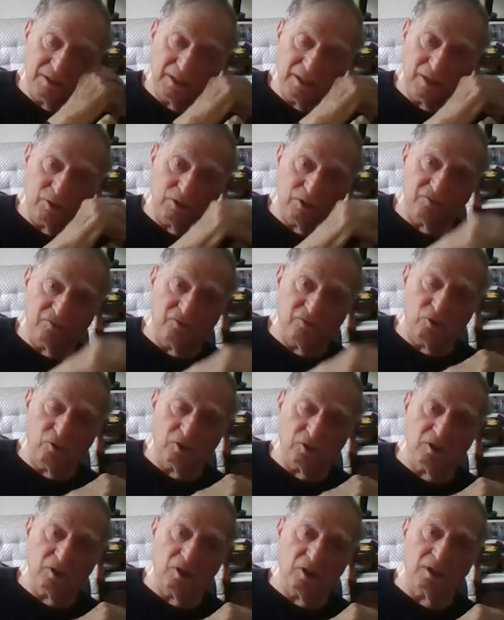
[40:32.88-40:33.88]
uh, four
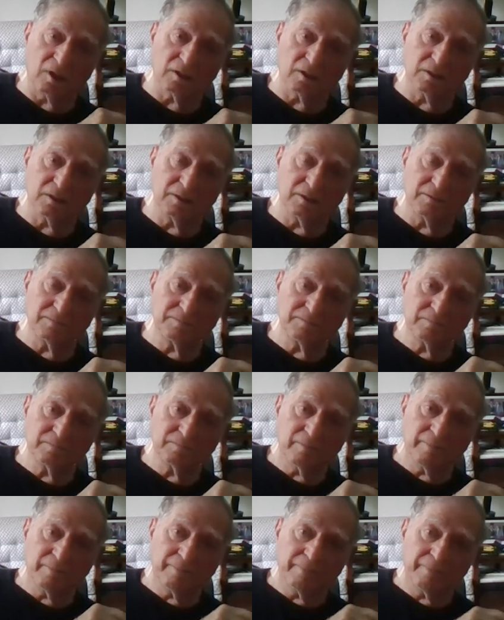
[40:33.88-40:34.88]
o'clock,
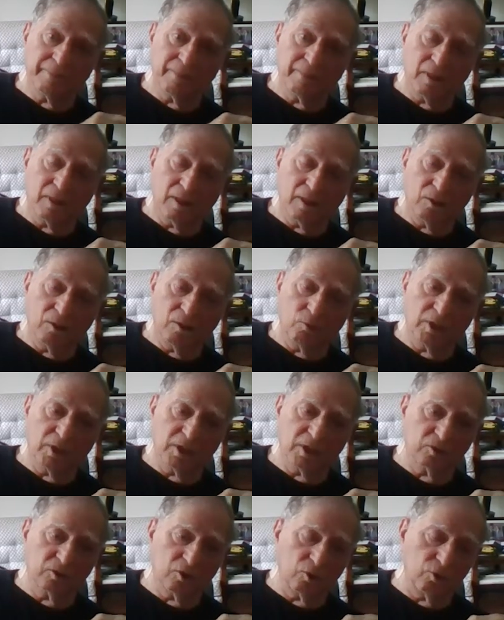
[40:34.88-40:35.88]
we
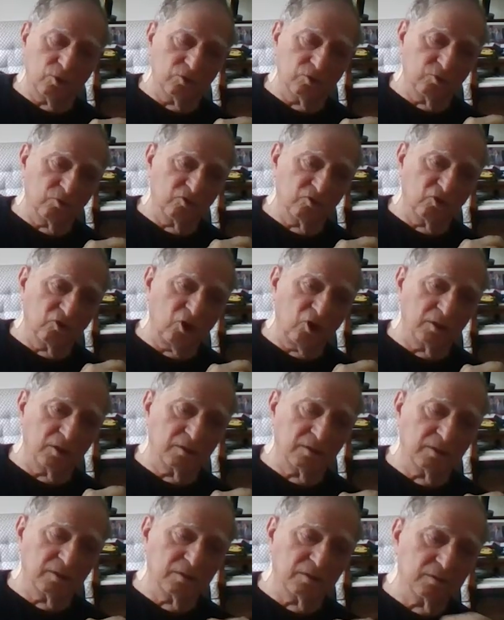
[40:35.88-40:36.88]
got told to
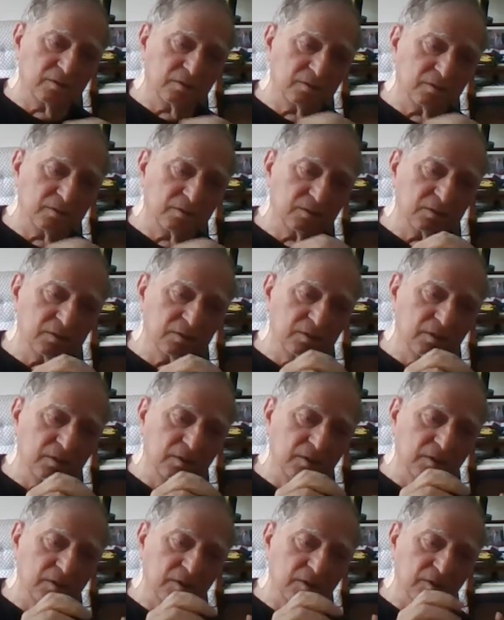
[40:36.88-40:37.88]
assault
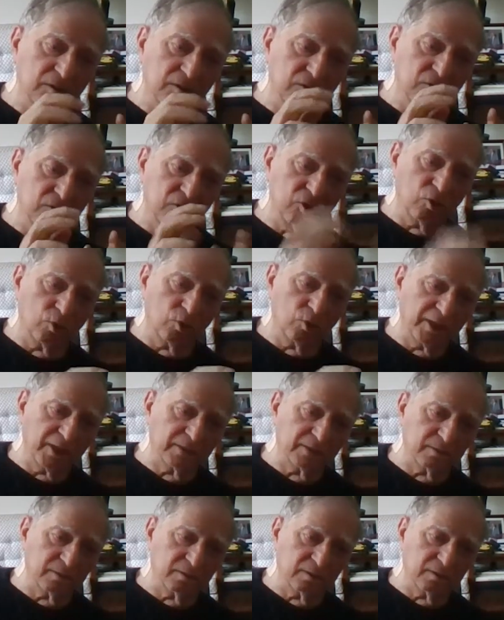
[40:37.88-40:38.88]
to go
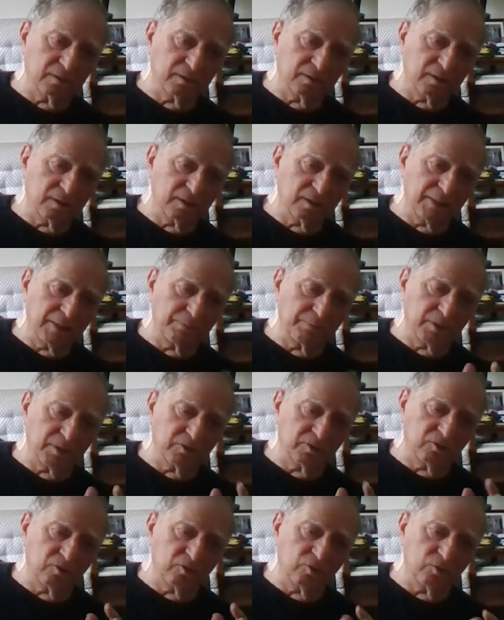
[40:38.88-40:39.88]
get that
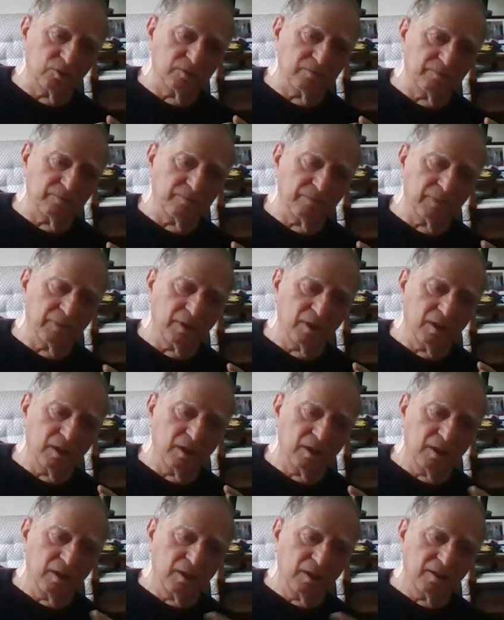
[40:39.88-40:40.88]
platoon
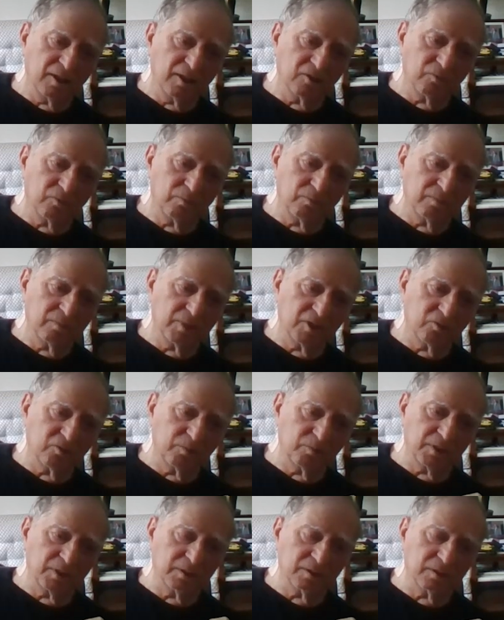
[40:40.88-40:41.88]
that's, that's
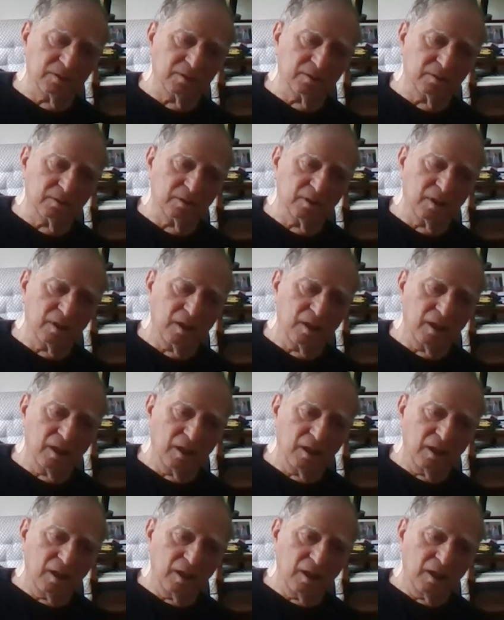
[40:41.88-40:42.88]
been
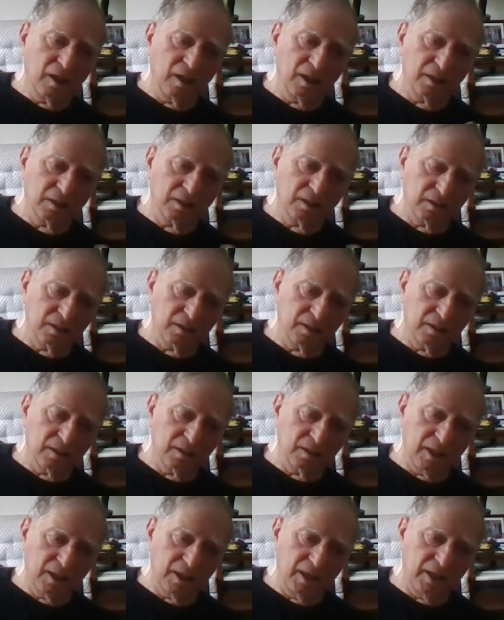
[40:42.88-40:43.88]
in
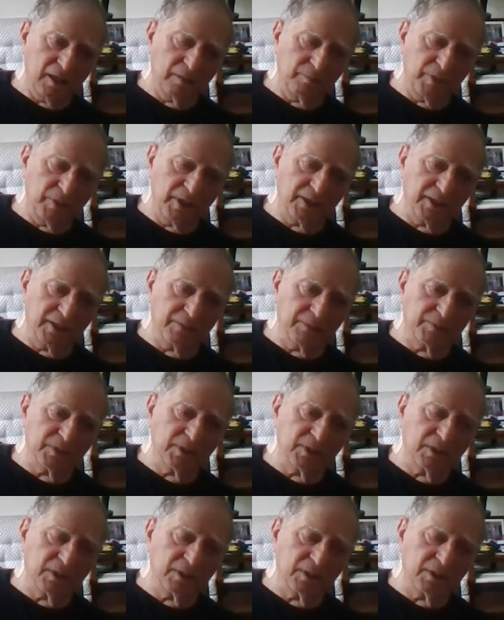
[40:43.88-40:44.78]
A and B company